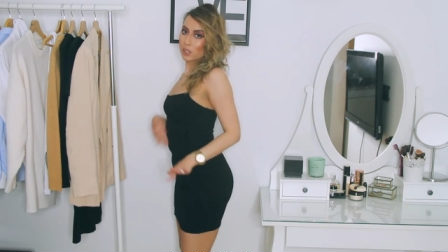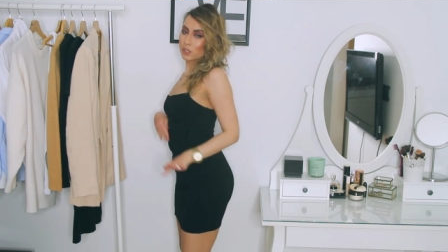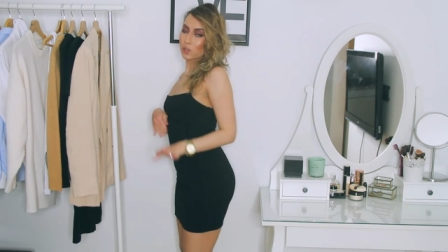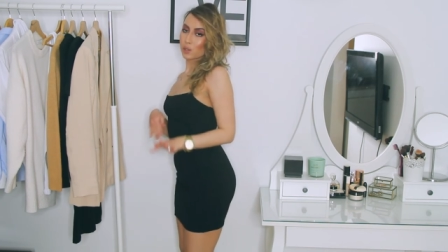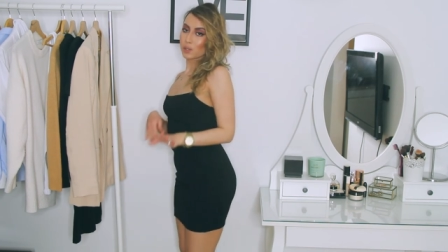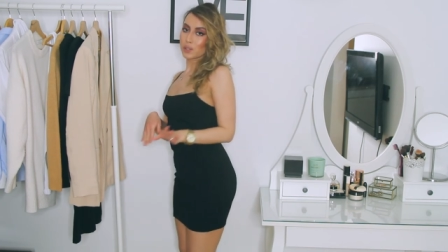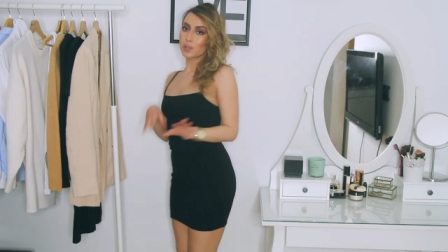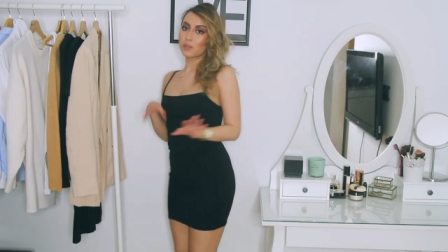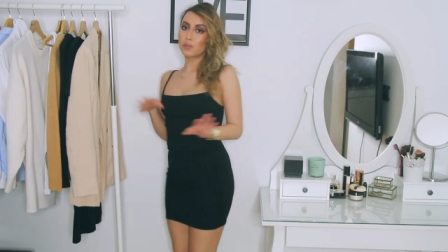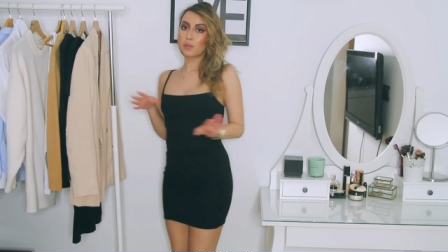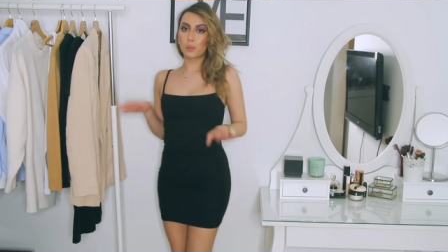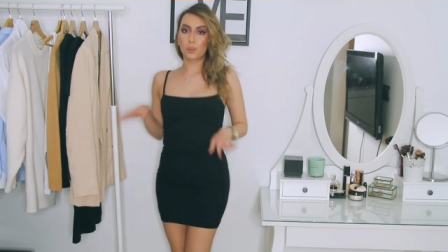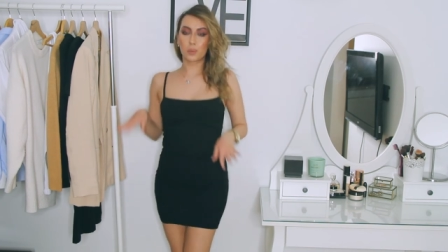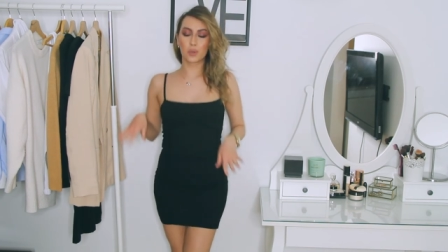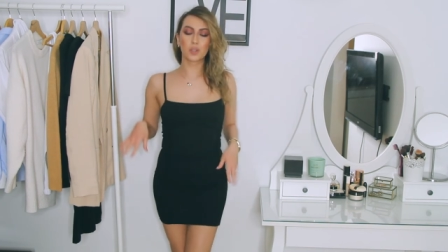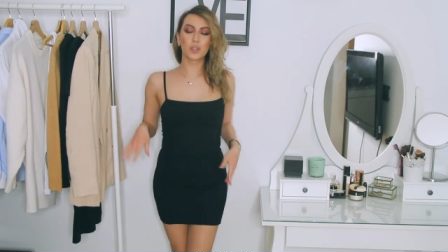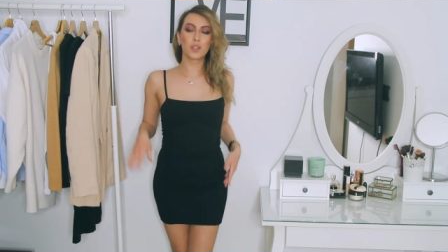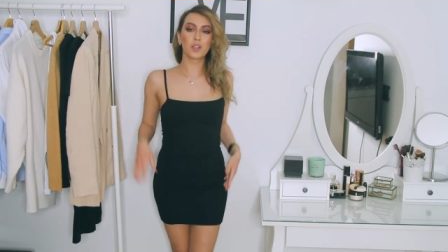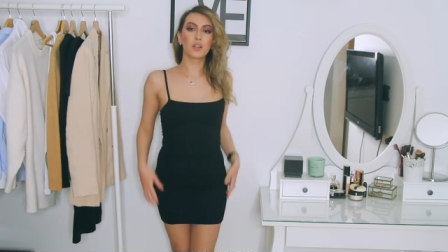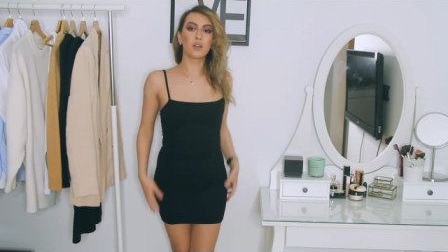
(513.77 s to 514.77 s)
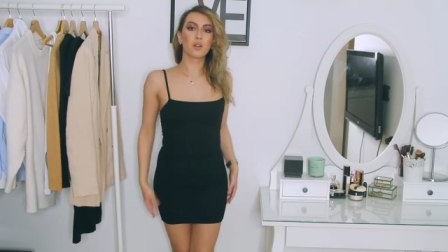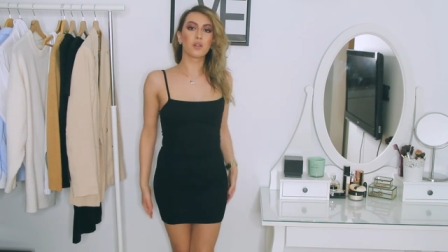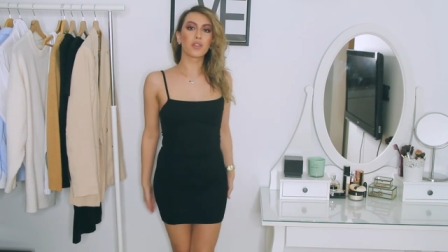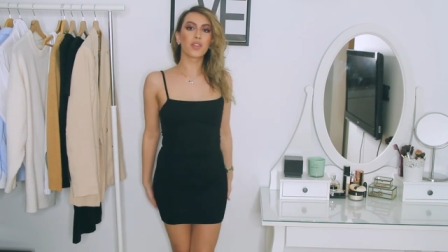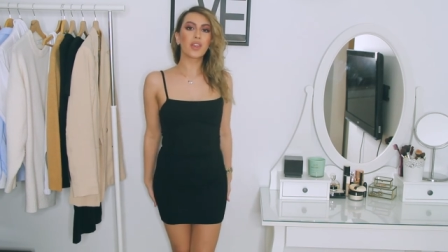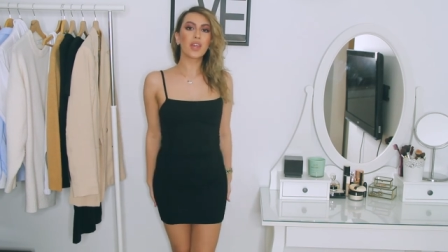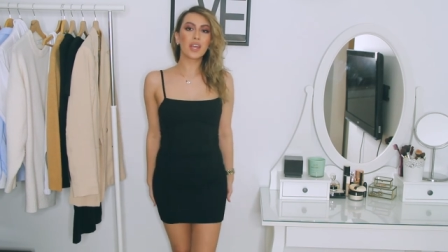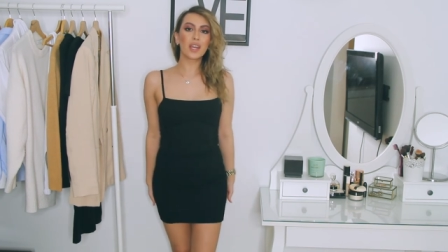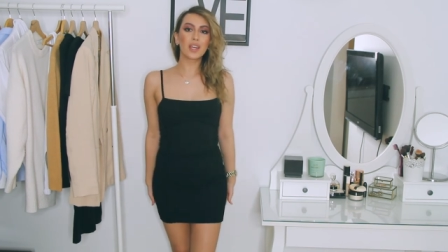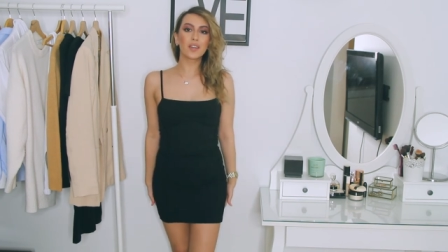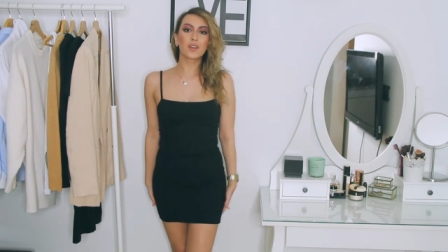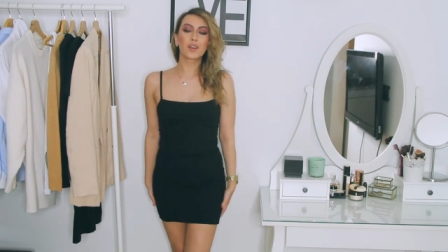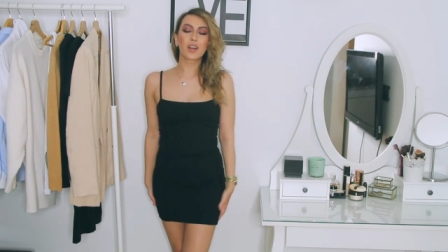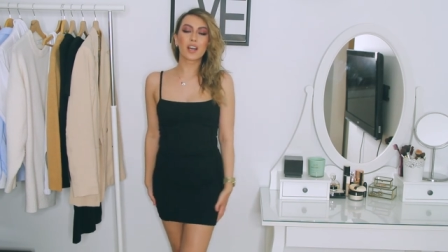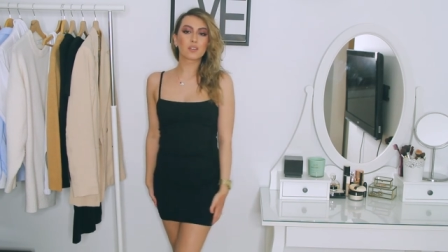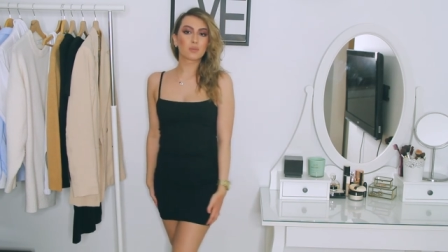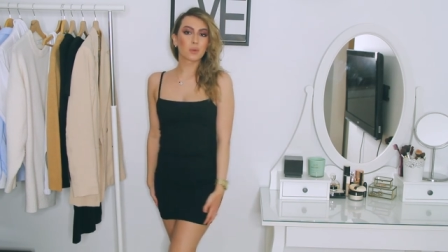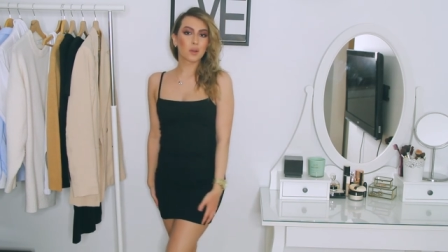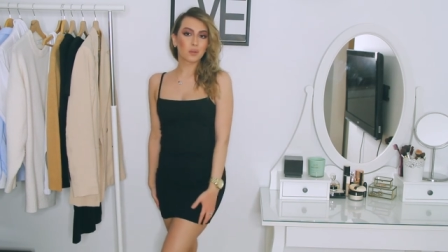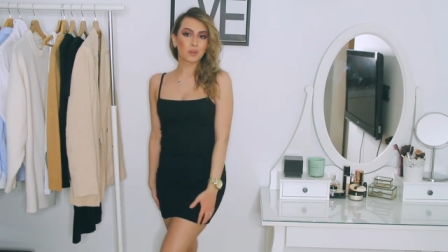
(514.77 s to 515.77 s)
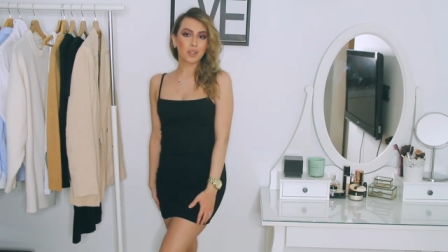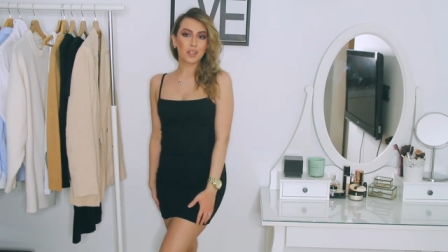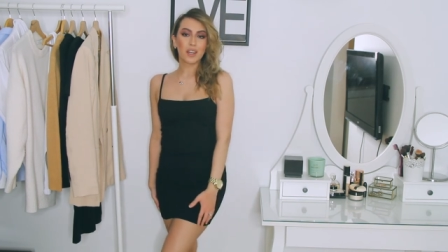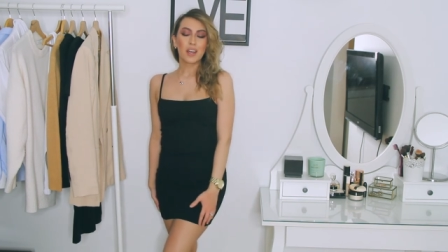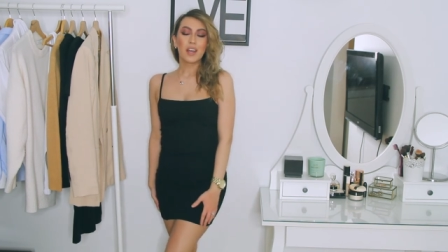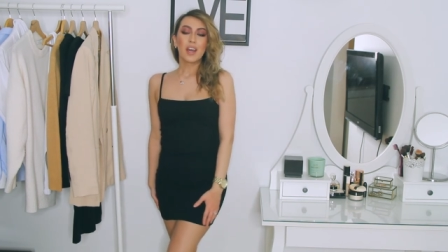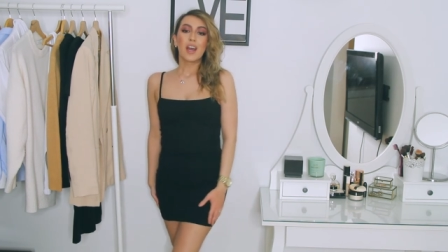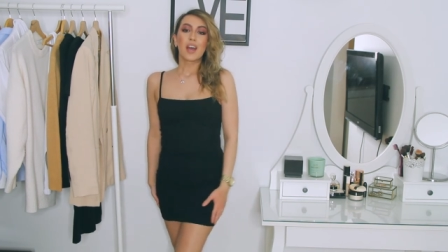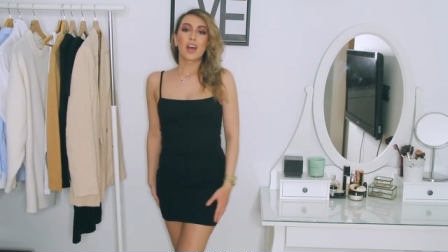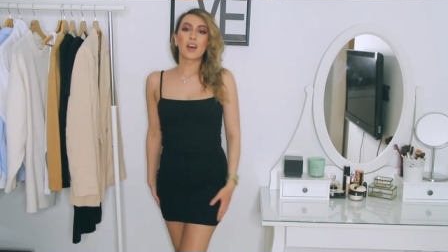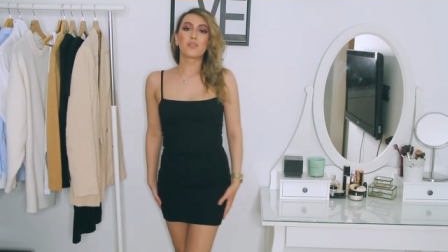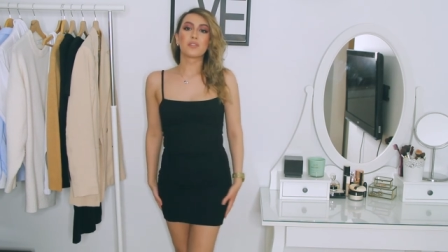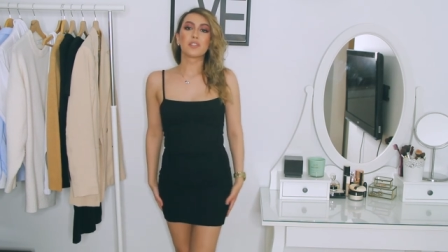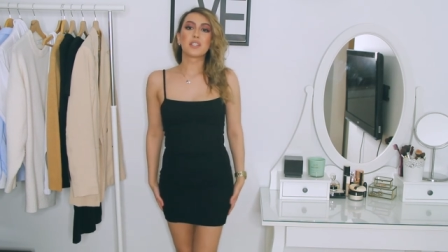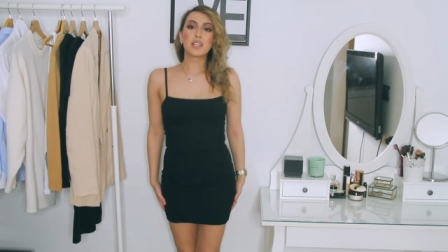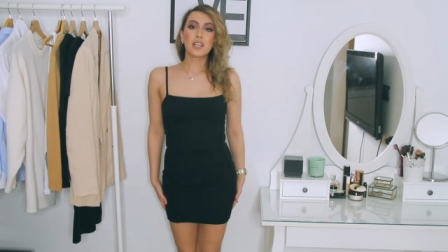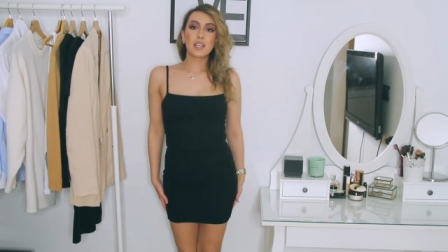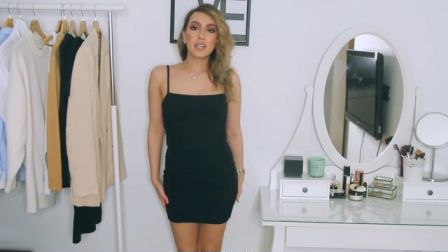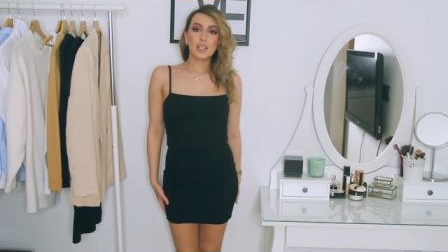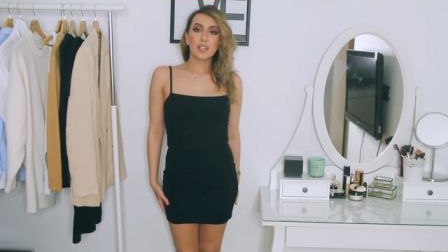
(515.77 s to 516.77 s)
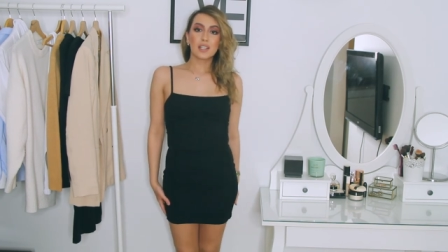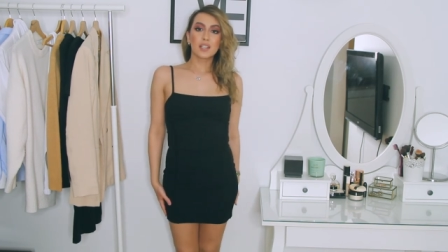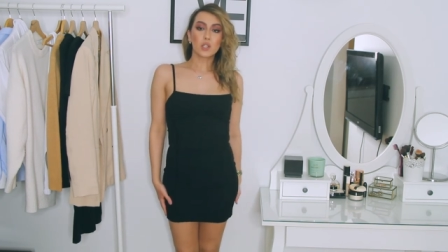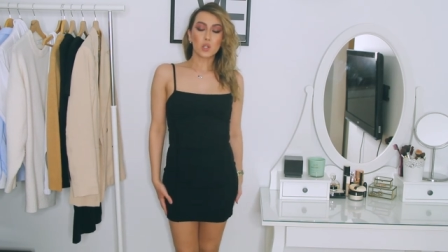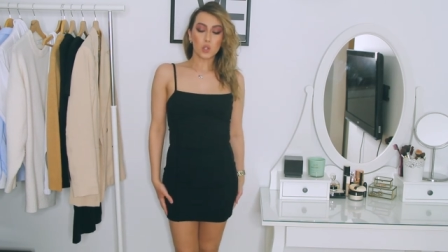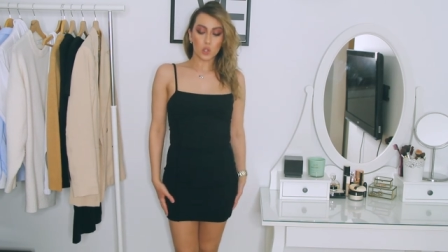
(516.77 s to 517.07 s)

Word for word: It's also from Little Thing. You guys probably have seen it.